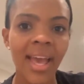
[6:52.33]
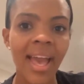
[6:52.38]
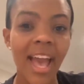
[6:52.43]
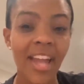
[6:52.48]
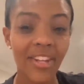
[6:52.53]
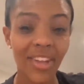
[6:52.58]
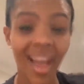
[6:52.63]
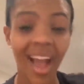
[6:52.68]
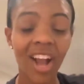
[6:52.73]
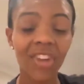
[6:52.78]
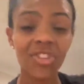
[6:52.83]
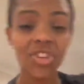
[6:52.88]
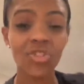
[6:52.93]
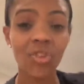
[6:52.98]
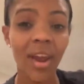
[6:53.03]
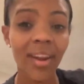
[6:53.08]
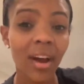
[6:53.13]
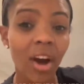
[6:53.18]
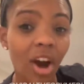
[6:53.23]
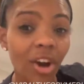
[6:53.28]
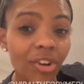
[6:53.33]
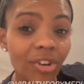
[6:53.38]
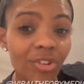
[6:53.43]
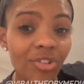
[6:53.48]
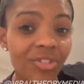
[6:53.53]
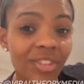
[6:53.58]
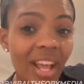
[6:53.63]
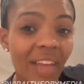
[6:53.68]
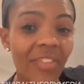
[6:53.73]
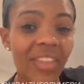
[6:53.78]
and to actually try to
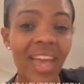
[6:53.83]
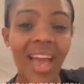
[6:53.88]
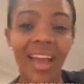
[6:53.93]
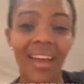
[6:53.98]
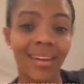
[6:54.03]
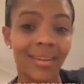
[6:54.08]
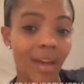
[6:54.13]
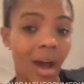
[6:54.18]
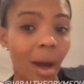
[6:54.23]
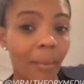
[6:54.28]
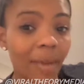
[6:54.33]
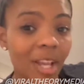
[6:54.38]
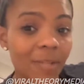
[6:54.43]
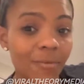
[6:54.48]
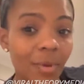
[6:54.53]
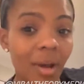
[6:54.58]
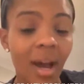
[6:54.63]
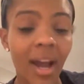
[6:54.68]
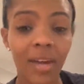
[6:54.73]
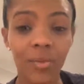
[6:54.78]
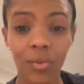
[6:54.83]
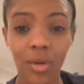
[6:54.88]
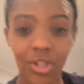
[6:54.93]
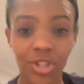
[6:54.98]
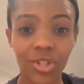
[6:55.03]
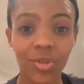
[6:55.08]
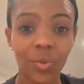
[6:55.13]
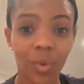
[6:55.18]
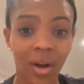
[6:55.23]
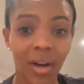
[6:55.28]
understand the economics behind
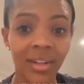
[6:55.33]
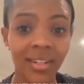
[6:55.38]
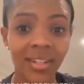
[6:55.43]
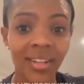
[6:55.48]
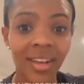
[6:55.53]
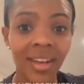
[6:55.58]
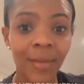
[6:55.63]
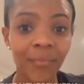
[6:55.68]
what you want,